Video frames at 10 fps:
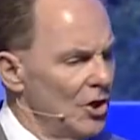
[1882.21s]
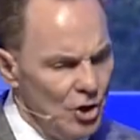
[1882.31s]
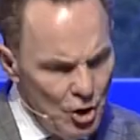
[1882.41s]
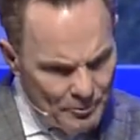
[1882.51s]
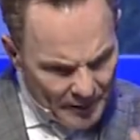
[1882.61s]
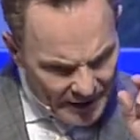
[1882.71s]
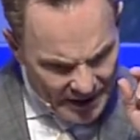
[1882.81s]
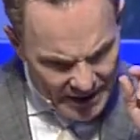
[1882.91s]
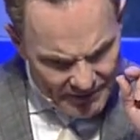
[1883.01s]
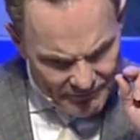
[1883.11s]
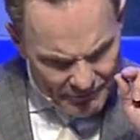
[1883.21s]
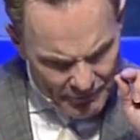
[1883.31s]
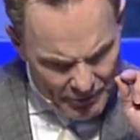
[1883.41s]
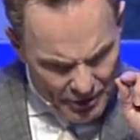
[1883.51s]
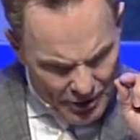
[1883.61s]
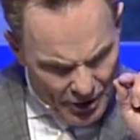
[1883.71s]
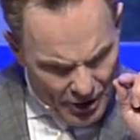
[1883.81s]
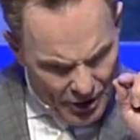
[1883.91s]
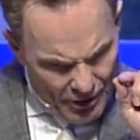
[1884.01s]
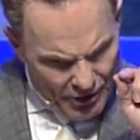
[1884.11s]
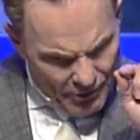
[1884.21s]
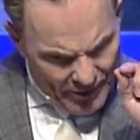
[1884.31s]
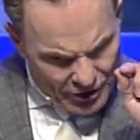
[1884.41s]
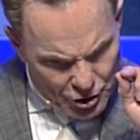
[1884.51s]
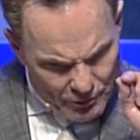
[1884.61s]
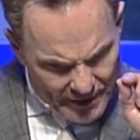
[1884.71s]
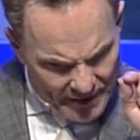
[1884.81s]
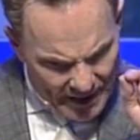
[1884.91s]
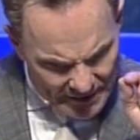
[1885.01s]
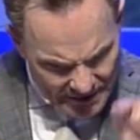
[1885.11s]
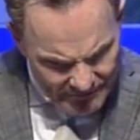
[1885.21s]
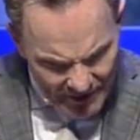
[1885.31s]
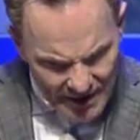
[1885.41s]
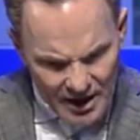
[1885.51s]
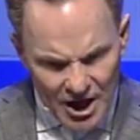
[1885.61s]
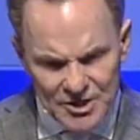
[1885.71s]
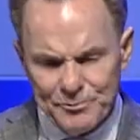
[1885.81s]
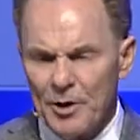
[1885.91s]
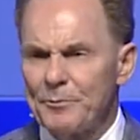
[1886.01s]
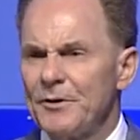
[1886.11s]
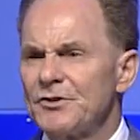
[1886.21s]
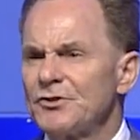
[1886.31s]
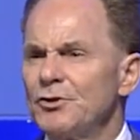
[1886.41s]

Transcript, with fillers: You believe that you cannot live out God's purpose